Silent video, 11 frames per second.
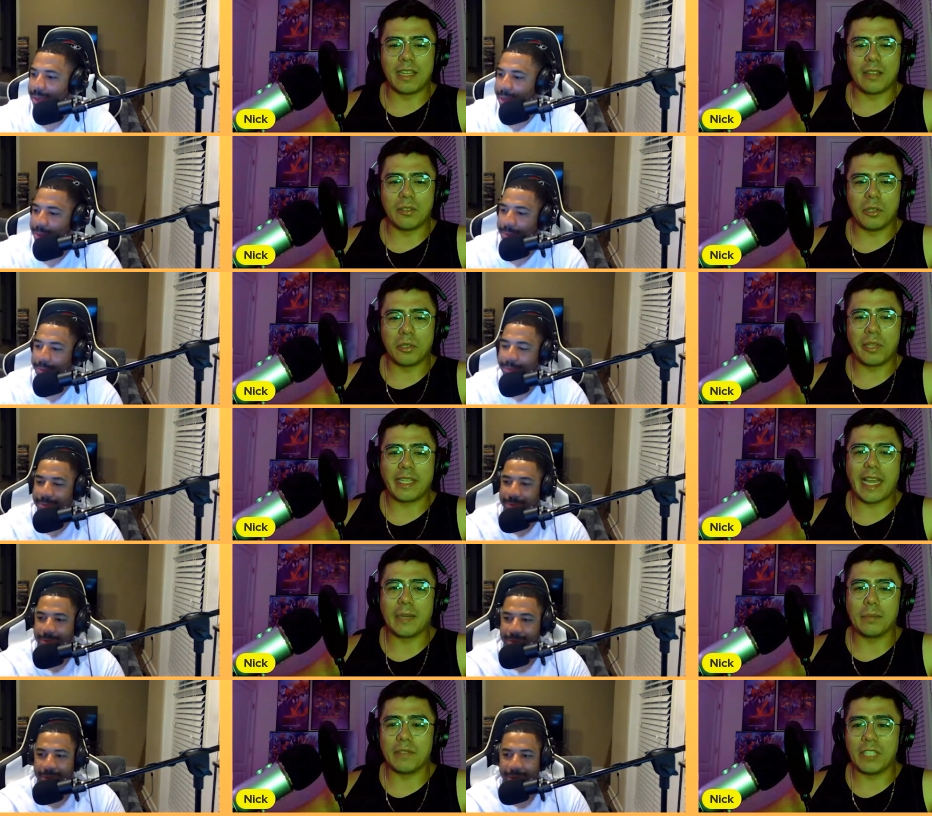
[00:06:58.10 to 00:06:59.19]
Speaker 1: that look like
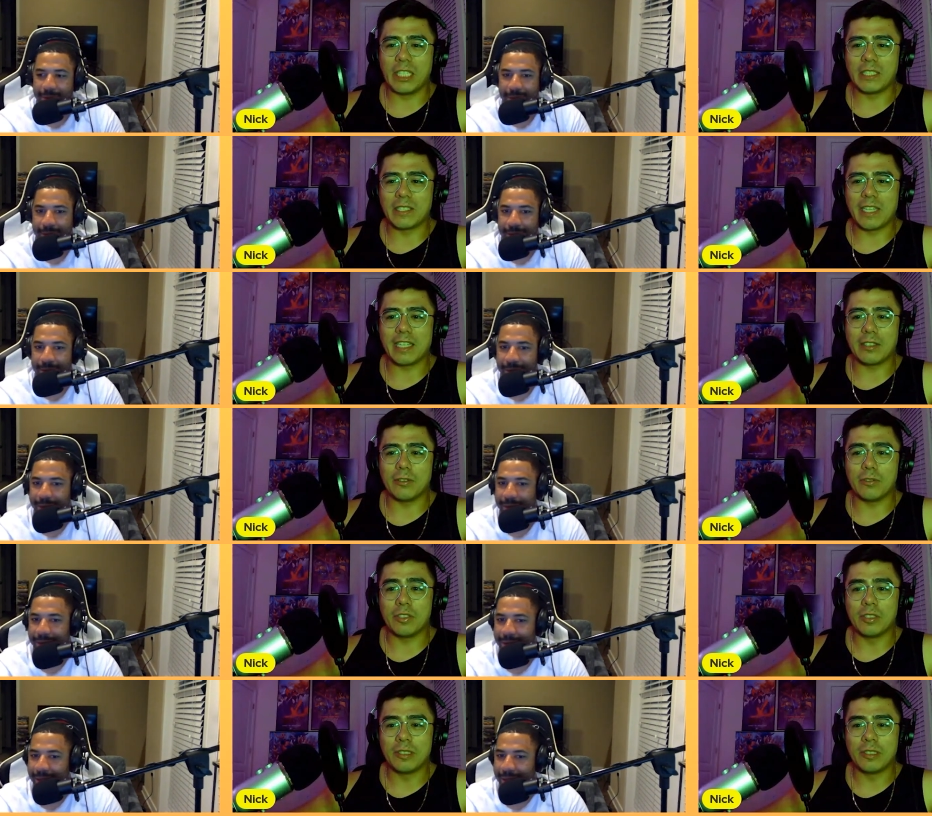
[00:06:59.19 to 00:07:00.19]
Adam Levine's tattoos.